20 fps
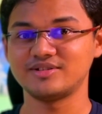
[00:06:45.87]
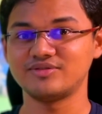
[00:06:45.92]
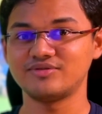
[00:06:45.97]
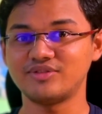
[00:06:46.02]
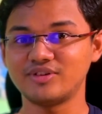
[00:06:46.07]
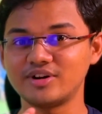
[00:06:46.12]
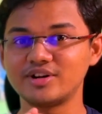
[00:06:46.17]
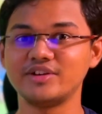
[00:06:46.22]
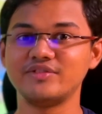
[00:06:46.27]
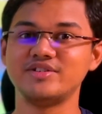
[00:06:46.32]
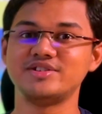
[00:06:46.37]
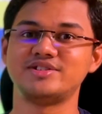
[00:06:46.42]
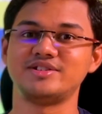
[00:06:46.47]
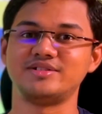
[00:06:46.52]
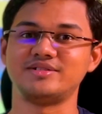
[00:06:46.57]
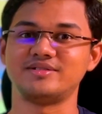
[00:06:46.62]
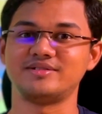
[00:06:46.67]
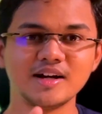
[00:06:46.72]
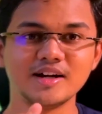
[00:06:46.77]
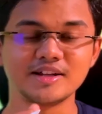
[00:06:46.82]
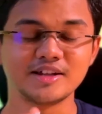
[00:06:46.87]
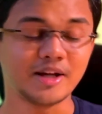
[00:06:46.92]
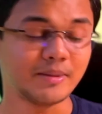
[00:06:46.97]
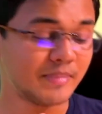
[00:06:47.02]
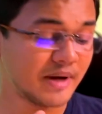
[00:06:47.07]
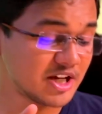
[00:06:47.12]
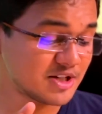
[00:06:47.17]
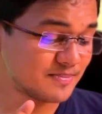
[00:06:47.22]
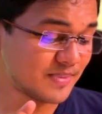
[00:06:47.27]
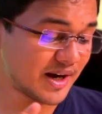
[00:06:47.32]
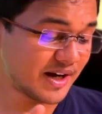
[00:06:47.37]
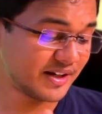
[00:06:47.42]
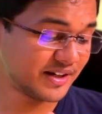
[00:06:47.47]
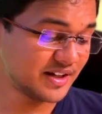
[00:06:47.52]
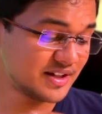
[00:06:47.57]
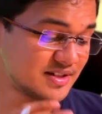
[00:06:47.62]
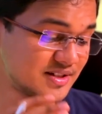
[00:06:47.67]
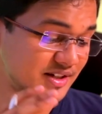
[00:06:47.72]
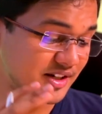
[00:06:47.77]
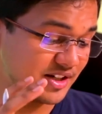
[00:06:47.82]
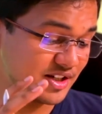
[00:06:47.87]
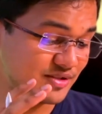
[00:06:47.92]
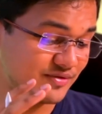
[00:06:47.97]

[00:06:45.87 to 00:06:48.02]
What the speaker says: for revision. The best part is it is